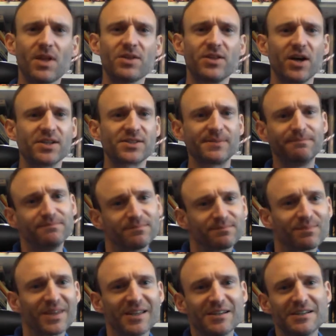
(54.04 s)
Nice.
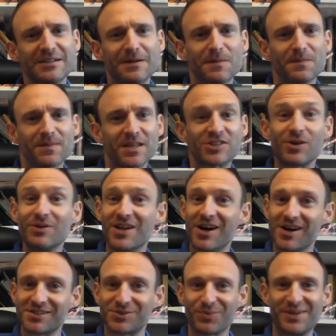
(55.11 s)
So
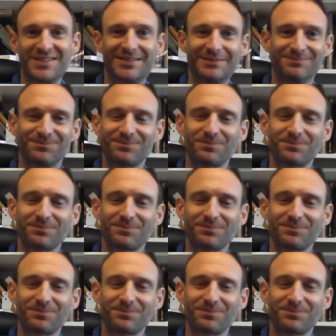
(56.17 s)
last week,